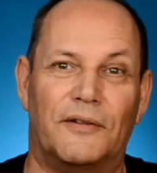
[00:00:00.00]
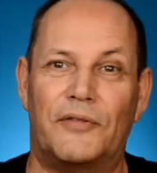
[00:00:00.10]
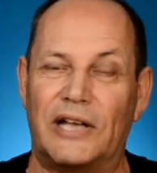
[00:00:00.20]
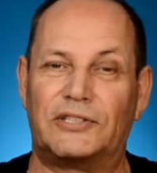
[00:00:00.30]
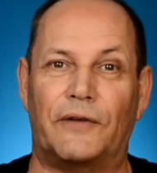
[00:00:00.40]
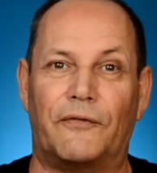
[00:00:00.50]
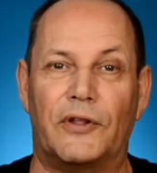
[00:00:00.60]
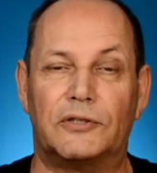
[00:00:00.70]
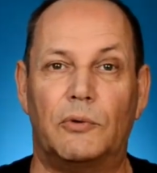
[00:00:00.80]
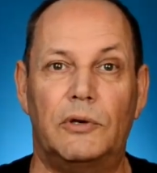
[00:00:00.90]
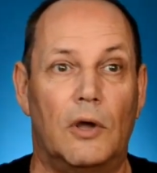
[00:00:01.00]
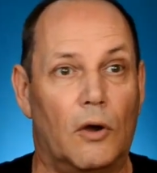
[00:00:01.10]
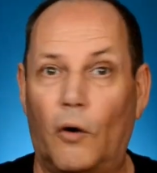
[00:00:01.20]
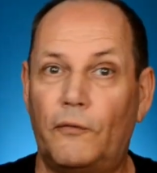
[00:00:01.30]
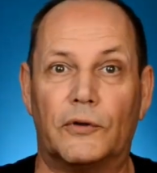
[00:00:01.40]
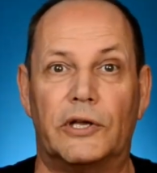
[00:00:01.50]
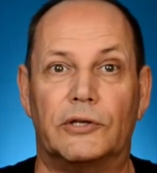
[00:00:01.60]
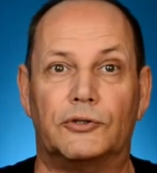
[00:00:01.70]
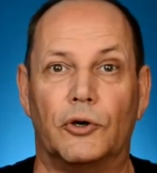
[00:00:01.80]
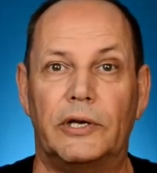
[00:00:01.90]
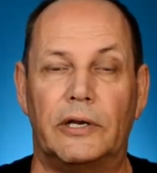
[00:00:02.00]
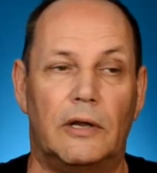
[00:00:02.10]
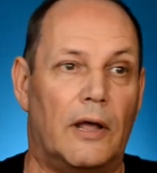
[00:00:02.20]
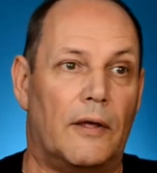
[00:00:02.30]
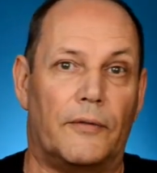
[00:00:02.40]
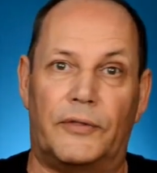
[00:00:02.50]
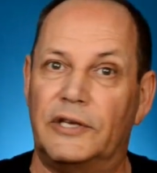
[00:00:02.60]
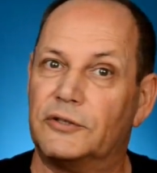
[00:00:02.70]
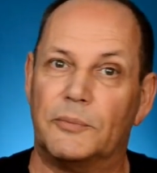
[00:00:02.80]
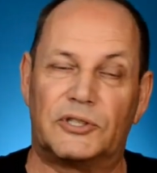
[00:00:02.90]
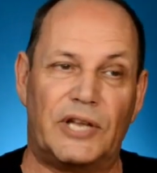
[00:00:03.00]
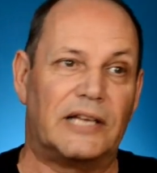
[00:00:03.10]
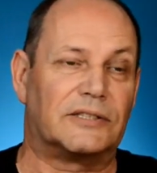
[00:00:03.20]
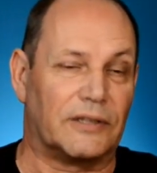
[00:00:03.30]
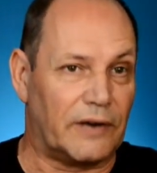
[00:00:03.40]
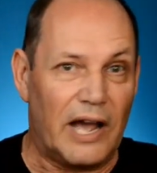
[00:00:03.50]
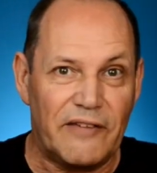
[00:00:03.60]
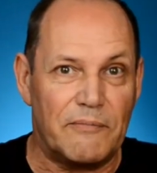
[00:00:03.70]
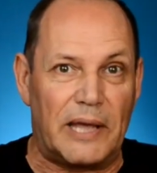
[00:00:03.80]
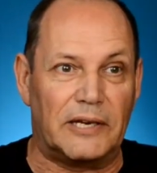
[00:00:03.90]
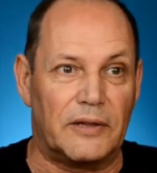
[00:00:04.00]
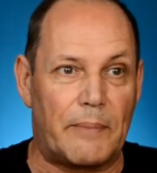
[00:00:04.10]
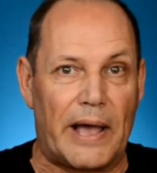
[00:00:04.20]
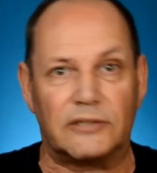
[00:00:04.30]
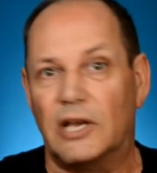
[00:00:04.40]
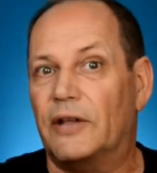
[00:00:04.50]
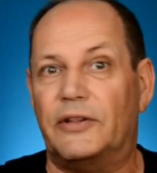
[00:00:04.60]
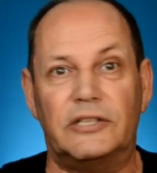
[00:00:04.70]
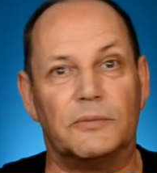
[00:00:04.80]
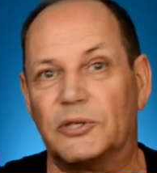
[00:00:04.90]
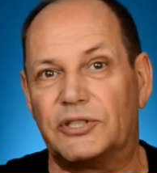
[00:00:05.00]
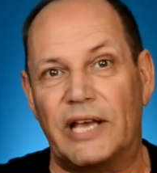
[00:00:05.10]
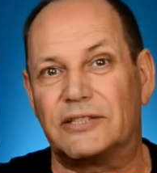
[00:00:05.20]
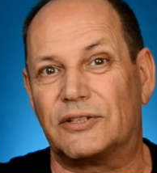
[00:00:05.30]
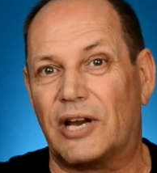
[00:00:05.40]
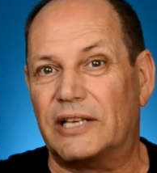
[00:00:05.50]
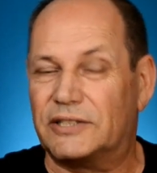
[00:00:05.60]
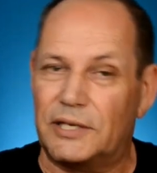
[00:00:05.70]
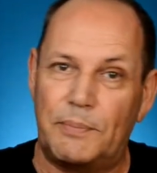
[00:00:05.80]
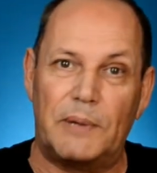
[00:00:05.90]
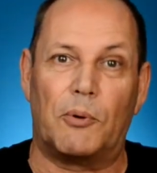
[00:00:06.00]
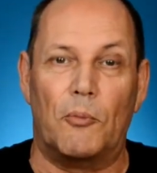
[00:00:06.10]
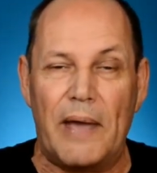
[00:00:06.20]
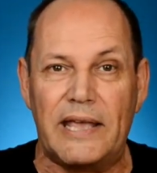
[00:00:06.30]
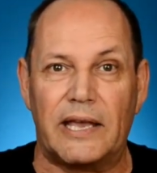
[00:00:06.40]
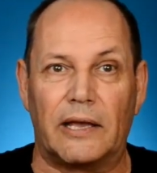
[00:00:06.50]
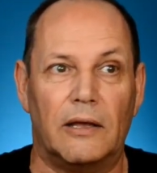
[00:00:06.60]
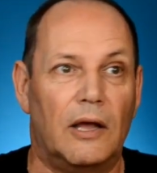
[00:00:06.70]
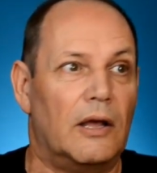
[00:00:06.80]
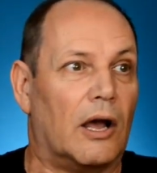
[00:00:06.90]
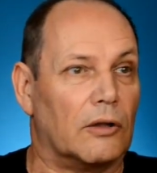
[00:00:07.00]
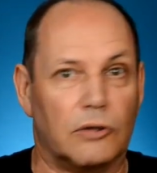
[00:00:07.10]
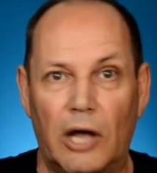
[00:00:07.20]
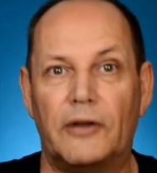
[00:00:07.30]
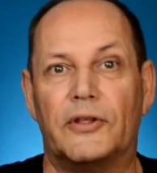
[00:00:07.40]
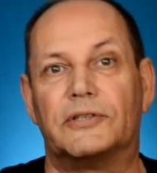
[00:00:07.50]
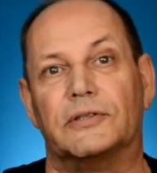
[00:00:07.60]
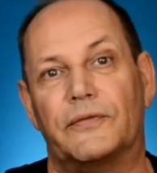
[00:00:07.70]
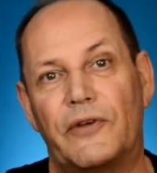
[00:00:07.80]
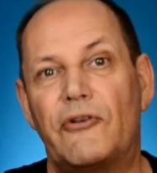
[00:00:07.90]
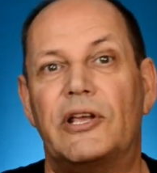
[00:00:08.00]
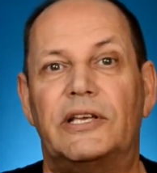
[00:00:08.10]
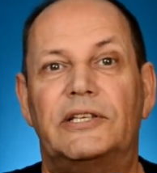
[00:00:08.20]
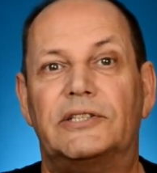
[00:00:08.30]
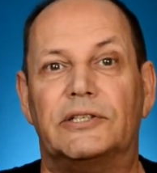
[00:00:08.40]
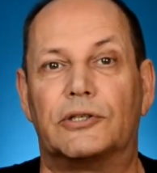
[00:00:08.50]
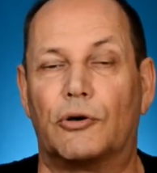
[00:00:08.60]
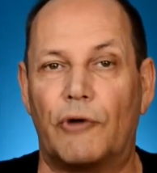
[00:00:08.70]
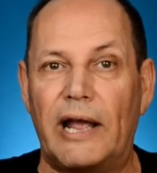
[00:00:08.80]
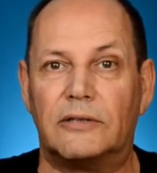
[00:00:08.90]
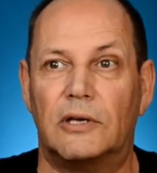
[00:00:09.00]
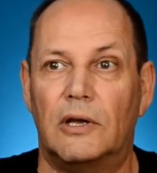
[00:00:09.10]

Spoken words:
That's it for this one. Hopefully you enjoyed it. These are mistakes that I've made in the past. These are mistakes that I see people making. A lot of this is very easy to correct.